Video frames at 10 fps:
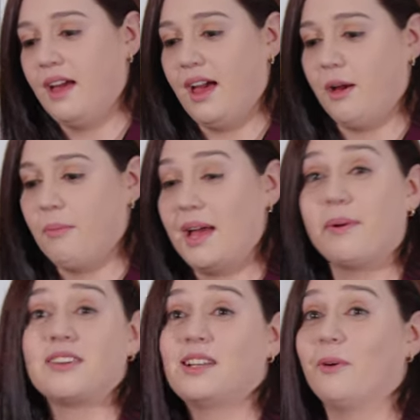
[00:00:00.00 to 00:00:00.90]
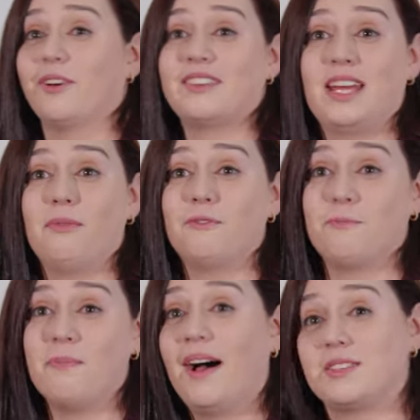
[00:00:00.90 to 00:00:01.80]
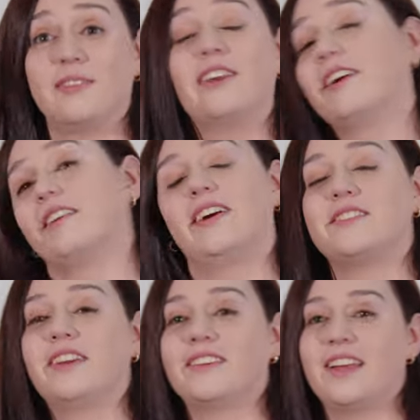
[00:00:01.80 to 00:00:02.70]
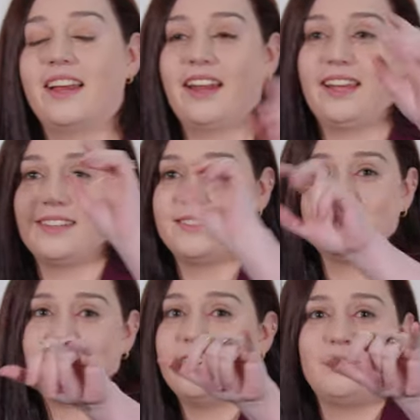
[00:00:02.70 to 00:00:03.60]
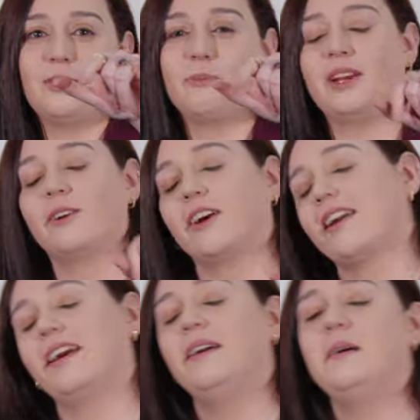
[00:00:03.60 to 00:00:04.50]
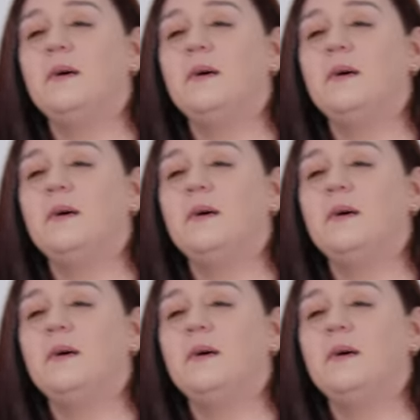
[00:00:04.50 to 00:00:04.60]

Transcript: Um, I personally work on a team of massively creative engineers, and I can see a few of them here already.